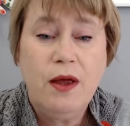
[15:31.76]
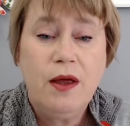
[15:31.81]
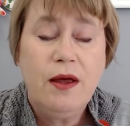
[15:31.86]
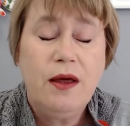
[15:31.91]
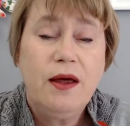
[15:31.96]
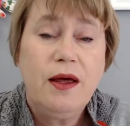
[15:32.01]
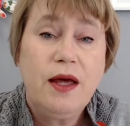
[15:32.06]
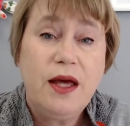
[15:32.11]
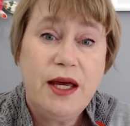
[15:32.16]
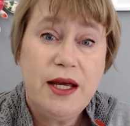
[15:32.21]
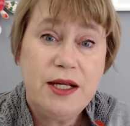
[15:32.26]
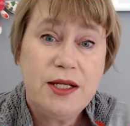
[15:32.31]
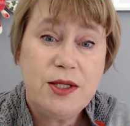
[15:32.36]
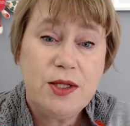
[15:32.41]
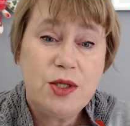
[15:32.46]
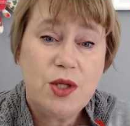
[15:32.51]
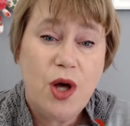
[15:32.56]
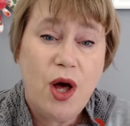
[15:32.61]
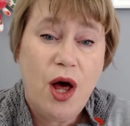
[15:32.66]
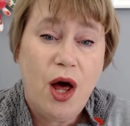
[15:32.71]
is
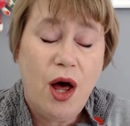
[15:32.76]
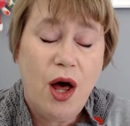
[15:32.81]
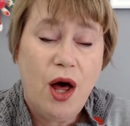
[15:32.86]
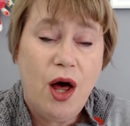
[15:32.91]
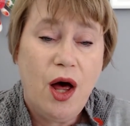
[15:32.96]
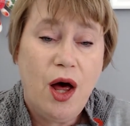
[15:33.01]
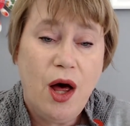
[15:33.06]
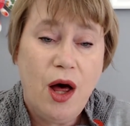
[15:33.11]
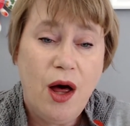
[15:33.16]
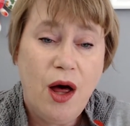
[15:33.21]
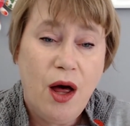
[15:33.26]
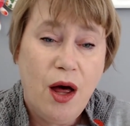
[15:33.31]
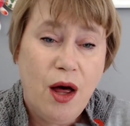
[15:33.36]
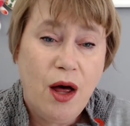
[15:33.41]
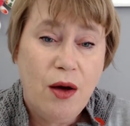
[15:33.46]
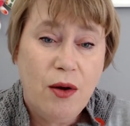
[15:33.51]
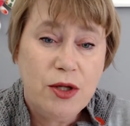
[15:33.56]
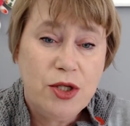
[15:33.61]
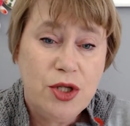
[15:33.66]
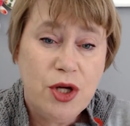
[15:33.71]

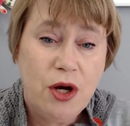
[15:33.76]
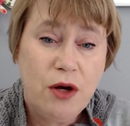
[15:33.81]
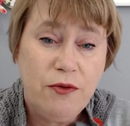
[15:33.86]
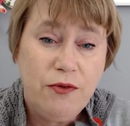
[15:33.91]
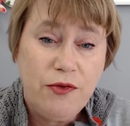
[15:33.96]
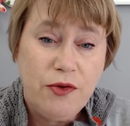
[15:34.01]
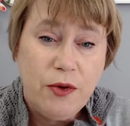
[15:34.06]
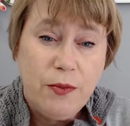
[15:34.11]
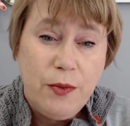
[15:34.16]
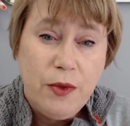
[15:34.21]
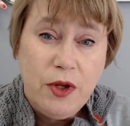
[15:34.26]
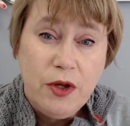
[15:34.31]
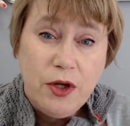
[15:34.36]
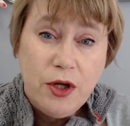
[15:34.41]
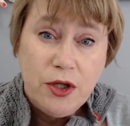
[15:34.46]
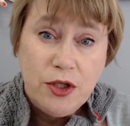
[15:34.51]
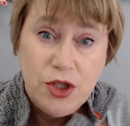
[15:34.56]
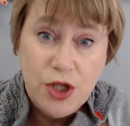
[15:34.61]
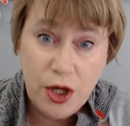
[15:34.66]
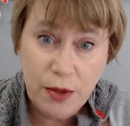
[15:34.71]
yarn from the
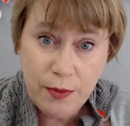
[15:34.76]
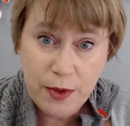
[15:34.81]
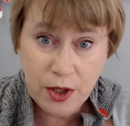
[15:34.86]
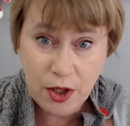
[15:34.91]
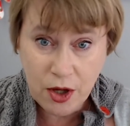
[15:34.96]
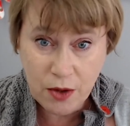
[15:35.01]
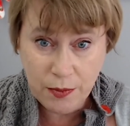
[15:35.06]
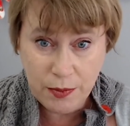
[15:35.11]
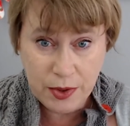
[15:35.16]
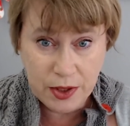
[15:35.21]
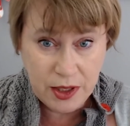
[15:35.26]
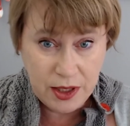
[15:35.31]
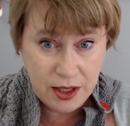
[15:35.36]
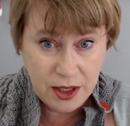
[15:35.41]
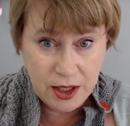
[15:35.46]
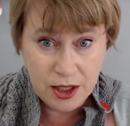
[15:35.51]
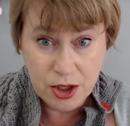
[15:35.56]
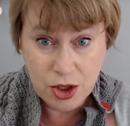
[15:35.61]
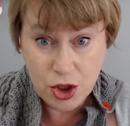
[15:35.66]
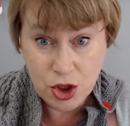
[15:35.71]
German
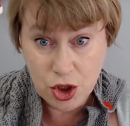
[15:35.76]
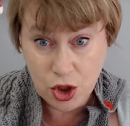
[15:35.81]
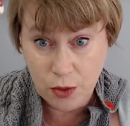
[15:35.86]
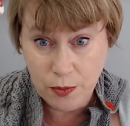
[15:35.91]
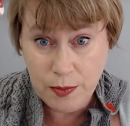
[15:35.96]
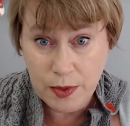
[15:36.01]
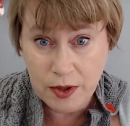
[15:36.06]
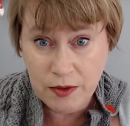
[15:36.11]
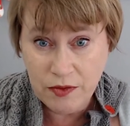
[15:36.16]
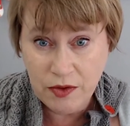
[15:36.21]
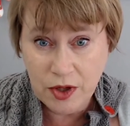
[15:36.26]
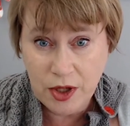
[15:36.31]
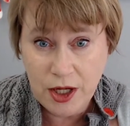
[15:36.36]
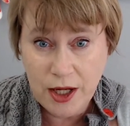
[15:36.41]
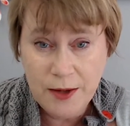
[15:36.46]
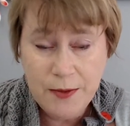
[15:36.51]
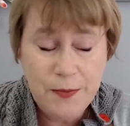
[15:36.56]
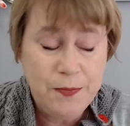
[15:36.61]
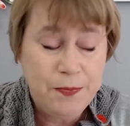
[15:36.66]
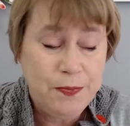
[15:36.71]
company Shawl,
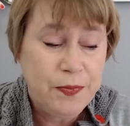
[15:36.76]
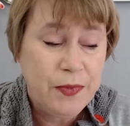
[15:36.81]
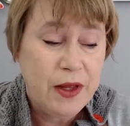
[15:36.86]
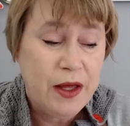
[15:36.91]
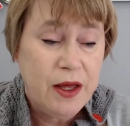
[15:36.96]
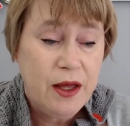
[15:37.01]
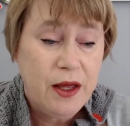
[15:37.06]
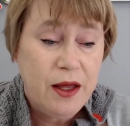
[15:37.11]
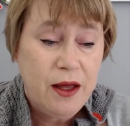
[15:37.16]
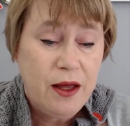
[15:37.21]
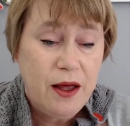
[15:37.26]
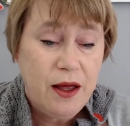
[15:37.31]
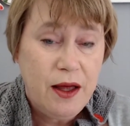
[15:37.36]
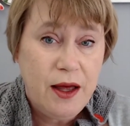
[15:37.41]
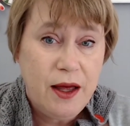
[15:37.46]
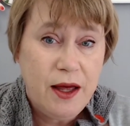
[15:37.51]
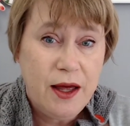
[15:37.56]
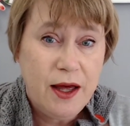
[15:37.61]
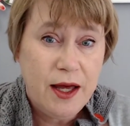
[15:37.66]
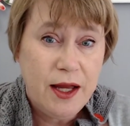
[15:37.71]

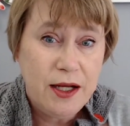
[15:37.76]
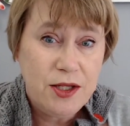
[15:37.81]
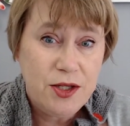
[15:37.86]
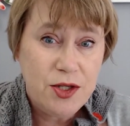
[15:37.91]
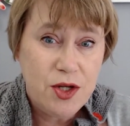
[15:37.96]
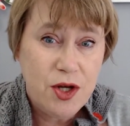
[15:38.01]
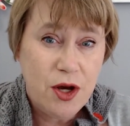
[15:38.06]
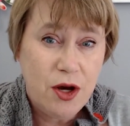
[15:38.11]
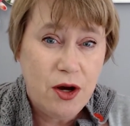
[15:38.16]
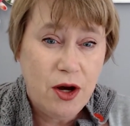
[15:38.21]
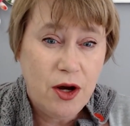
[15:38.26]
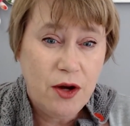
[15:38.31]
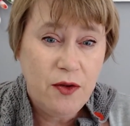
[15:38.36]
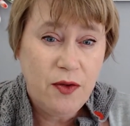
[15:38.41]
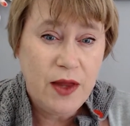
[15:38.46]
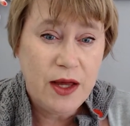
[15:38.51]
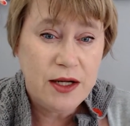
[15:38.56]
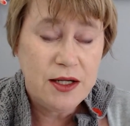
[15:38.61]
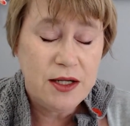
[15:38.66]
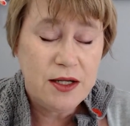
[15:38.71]
and it's yarn
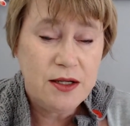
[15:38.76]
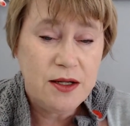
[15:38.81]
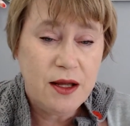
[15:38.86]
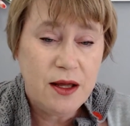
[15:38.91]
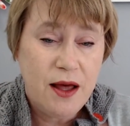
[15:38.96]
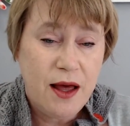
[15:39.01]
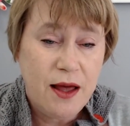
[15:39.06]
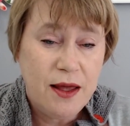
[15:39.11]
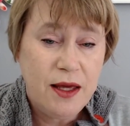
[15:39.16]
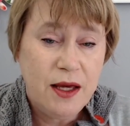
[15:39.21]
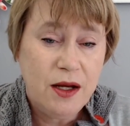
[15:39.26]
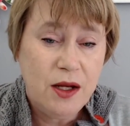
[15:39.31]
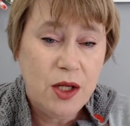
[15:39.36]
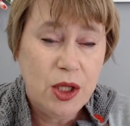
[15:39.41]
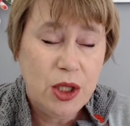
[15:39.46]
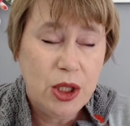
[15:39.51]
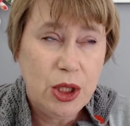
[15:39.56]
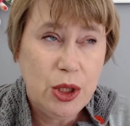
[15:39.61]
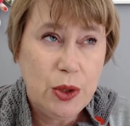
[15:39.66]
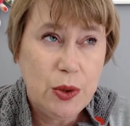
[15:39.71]
that
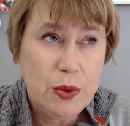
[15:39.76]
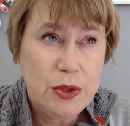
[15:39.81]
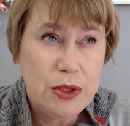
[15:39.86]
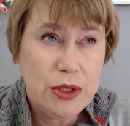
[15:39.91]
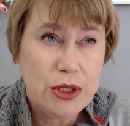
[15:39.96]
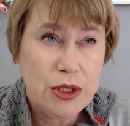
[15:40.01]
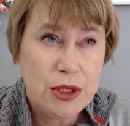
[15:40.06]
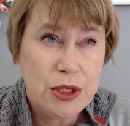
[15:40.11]
includes